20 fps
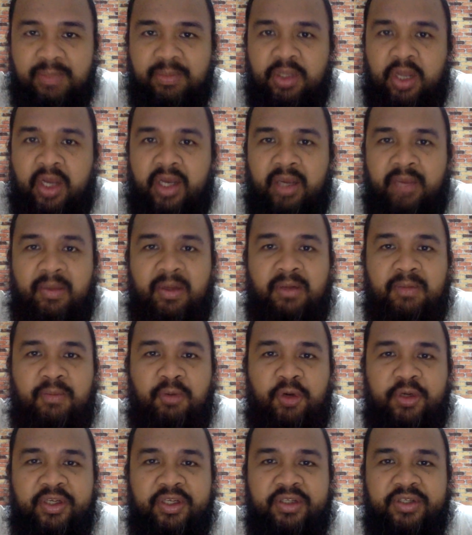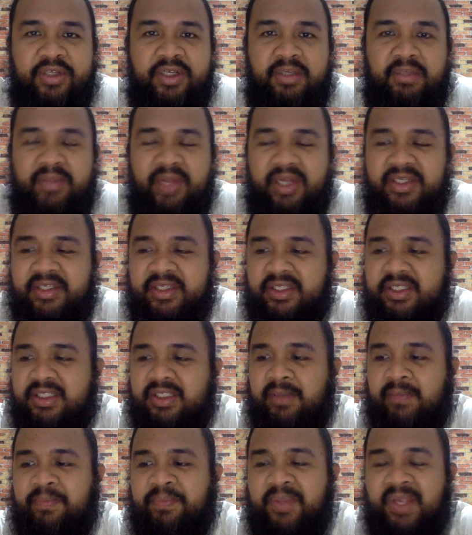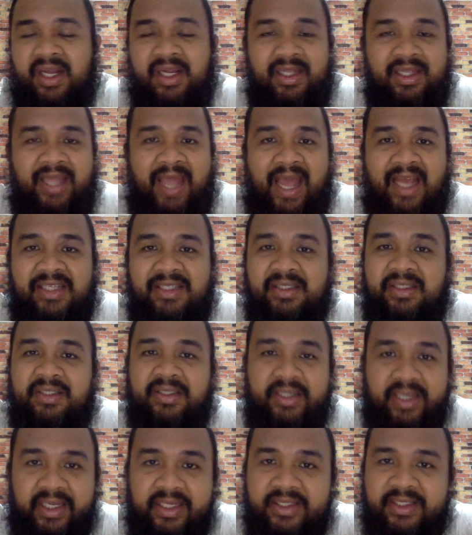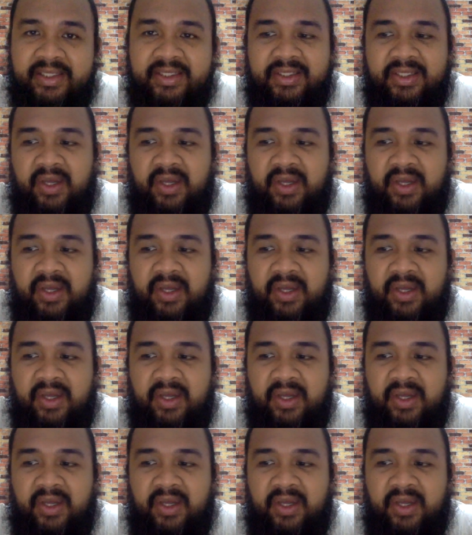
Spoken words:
I'm talking about Portland Trail Blazers last season.